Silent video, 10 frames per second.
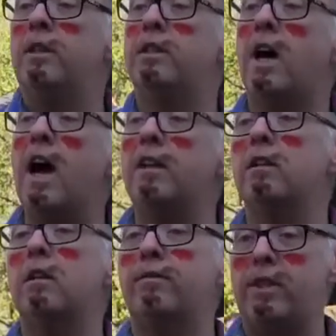The
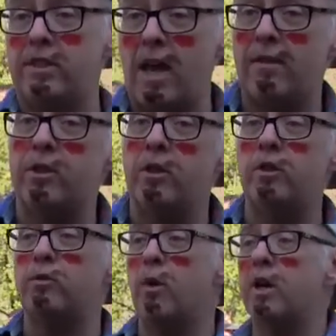title of this
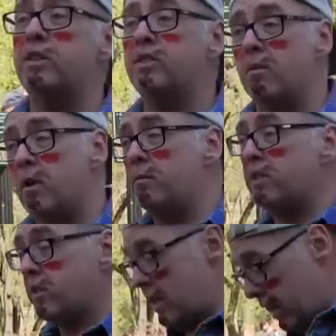afternoon's work is somewhat
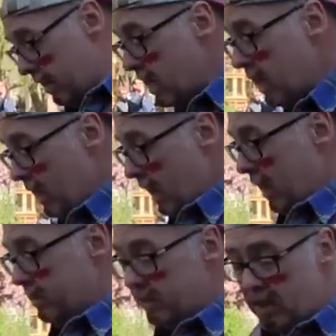misleading.
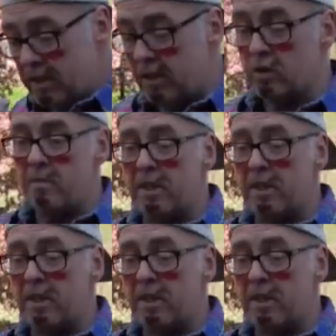As I said, there's a